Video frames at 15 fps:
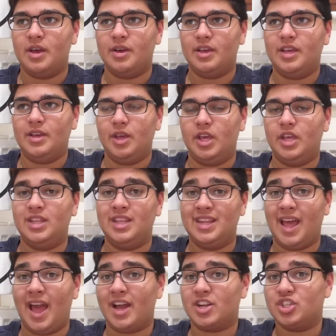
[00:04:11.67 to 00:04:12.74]
he
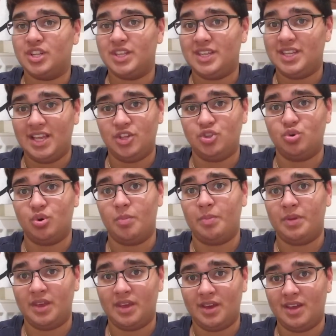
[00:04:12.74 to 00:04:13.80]
didn't actually need to
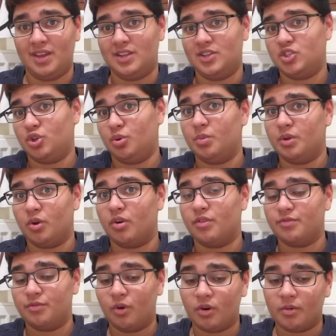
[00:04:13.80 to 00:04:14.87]
appear in his humanoid
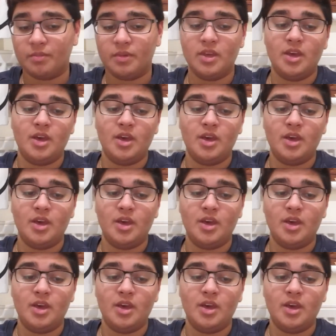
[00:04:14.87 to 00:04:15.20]
form.